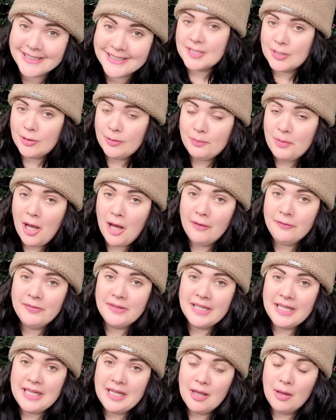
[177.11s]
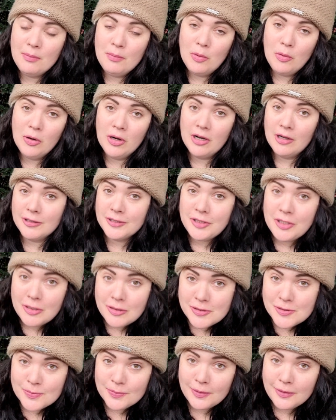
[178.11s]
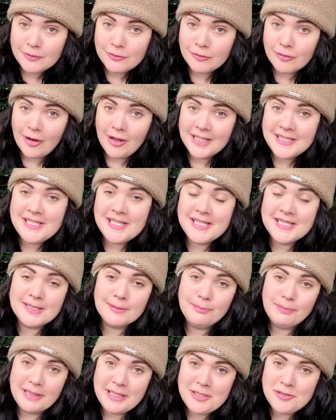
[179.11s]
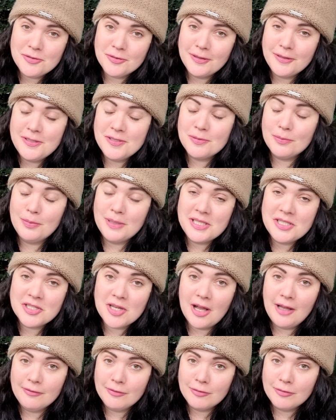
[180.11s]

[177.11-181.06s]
Some of the more unusual varieties of beetroot which I've